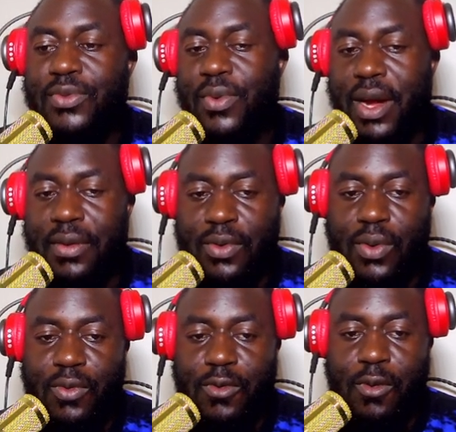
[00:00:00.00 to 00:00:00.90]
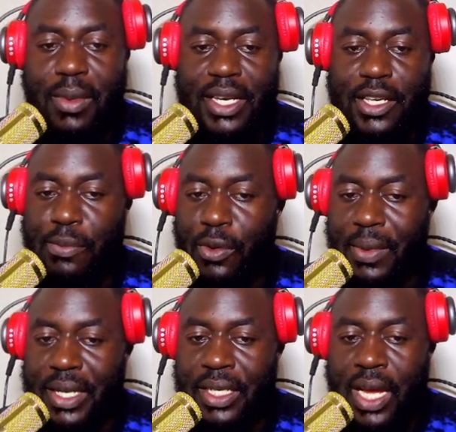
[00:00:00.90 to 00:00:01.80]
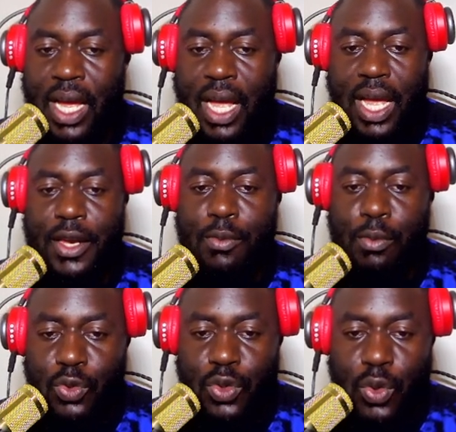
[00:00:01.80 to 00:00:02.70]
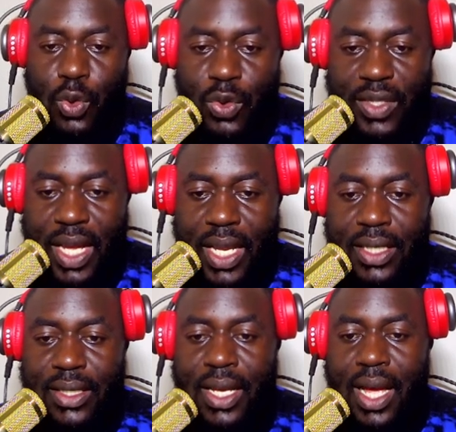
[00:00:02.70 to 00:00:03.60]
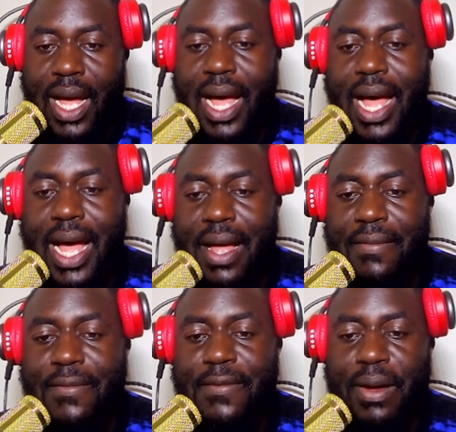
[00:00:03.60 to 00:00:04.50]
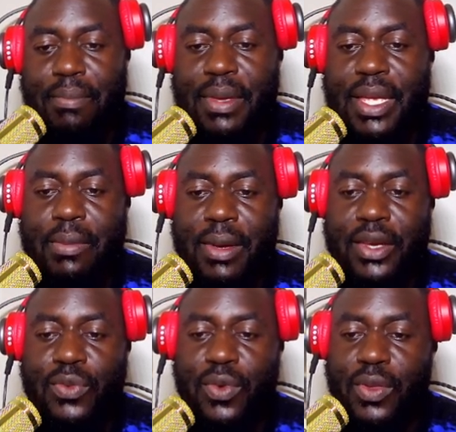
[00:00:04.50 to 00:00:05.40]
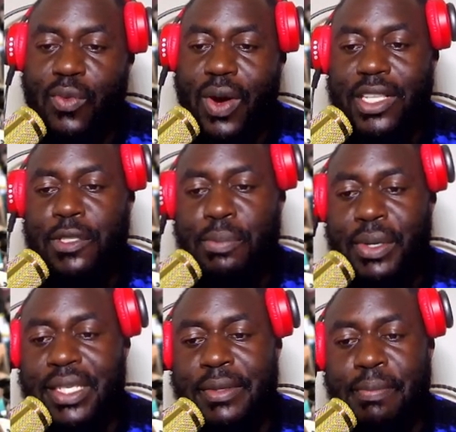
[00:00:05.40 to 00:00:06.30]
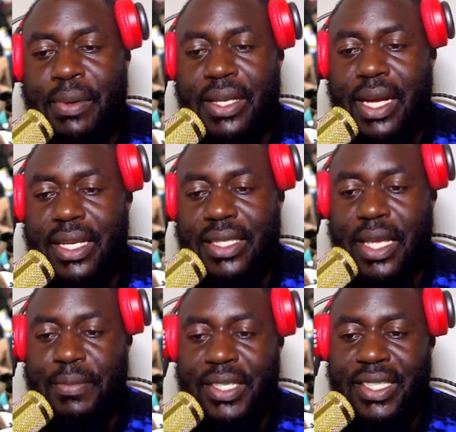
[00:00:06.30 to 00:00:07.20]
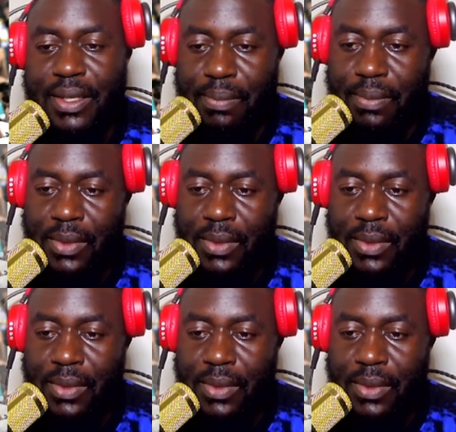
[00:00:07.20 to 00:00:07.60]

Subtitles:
rival, former diplomat Edmundo Gonzalez, have been met with widespread skepticism.